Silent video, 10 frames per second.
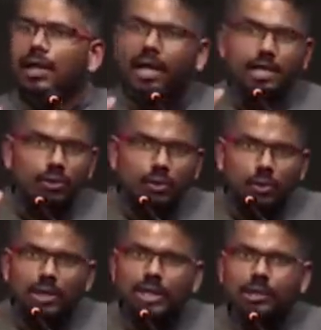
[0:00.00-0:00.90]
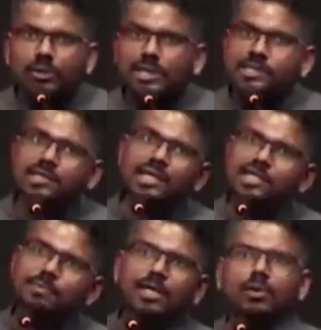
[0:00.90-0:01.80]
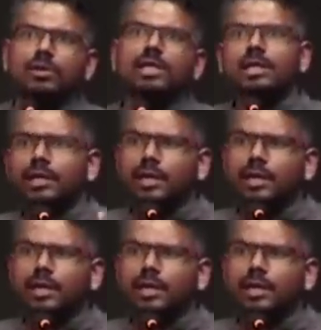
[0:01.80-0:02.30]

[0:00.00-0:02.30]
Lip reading: And you don't need to necessarily speak only in